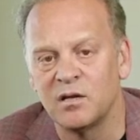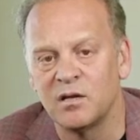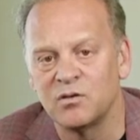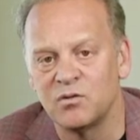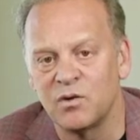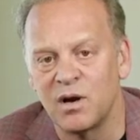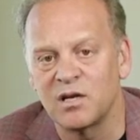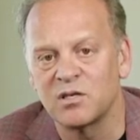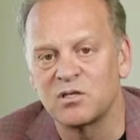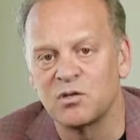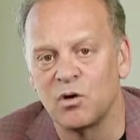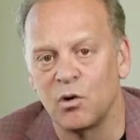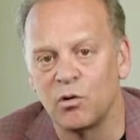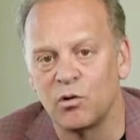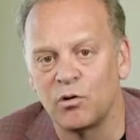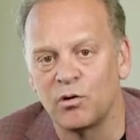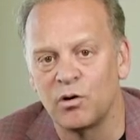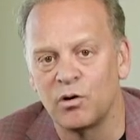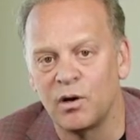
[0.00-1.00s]
direct
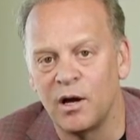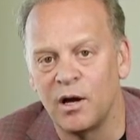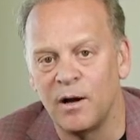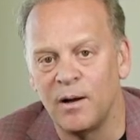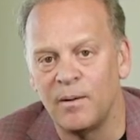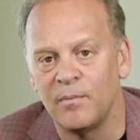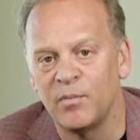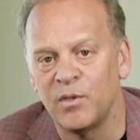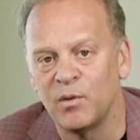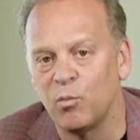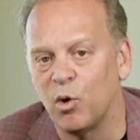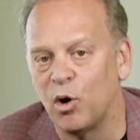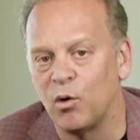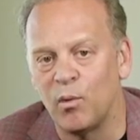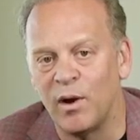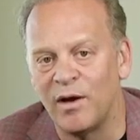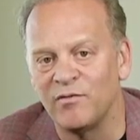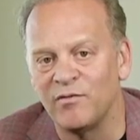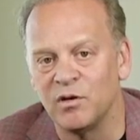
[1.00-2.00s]
solar, the more
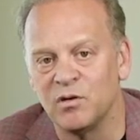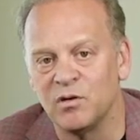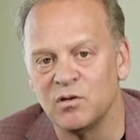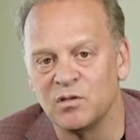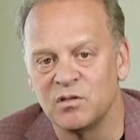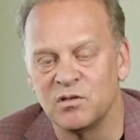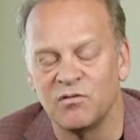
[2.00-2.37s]
revenues.